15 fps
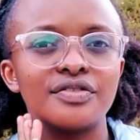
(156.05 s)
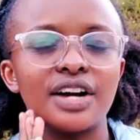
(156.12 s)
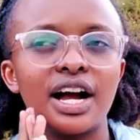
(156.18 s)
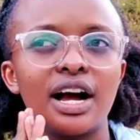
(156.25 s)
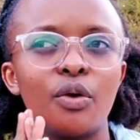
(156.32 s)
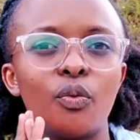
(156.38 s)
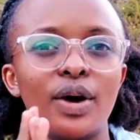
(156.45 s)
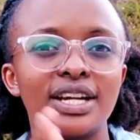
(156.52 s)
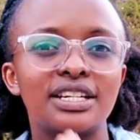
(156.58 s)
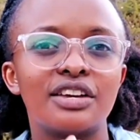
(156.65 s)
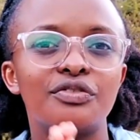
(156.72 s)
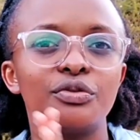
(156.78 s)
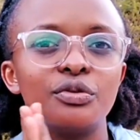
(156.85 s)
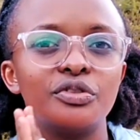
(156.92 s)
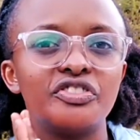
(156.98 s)
a
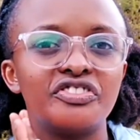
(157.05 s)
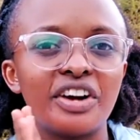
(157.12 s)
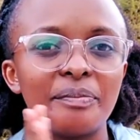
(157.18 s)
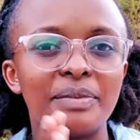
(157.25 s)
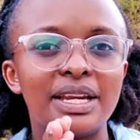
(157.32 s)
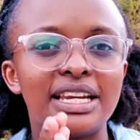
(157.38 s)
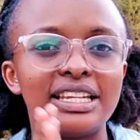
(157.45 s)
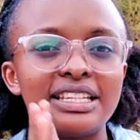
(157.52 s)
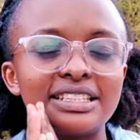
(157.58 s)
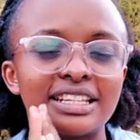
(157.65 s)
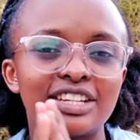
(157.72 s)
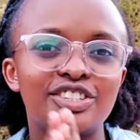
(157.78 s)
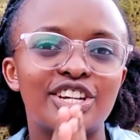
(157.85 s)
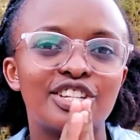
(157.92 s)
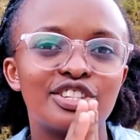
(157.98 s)
wonderful family
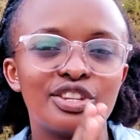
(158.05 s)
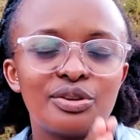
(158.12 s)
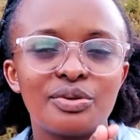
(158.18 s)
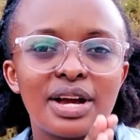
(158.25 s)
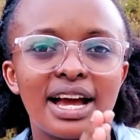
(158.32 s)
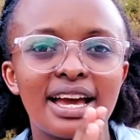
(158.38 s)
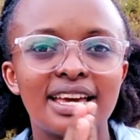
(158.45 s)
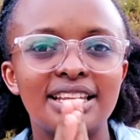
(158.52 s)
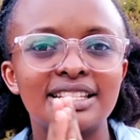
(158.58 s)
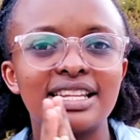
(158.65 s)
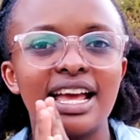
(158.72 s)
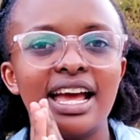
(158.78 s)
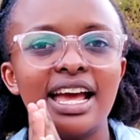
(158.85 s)
such as you guys.